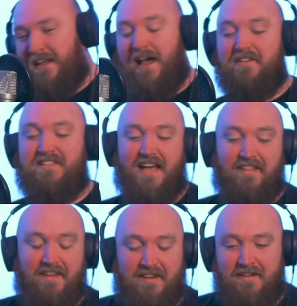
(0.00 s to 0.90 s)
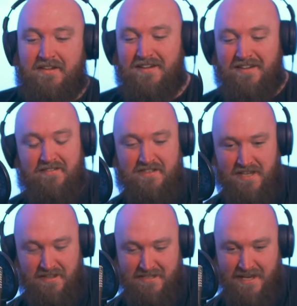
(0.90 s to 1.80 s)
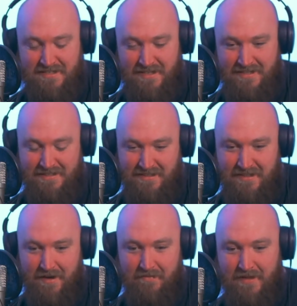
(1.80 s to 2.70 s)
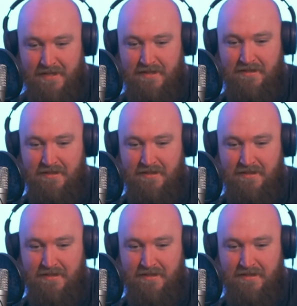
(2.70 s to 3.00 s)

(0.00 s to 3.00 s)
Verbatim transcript: now simply the, reads: "Set the detonator." yep.